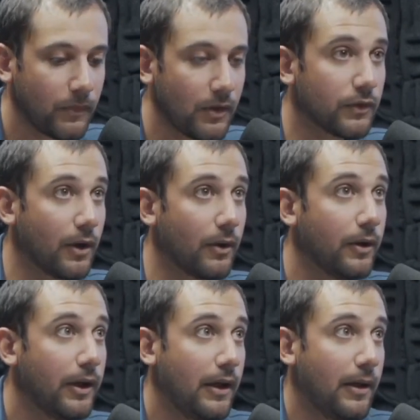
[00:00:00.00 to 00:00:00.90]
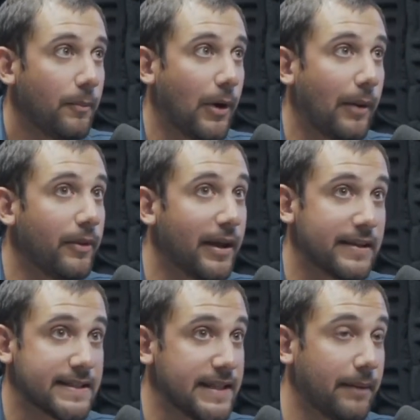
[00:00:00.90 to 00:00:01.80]
So probably the best
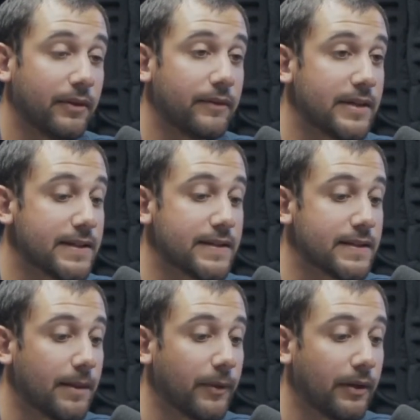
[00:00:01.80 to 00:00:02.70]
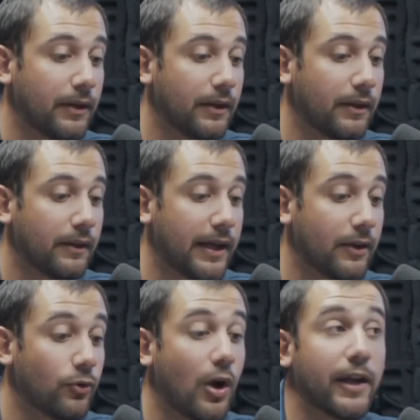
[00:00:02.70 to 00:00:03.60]
example of this is something like
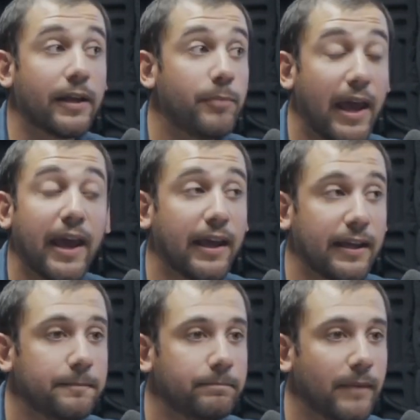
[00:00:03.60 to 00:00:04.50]
chronic pain.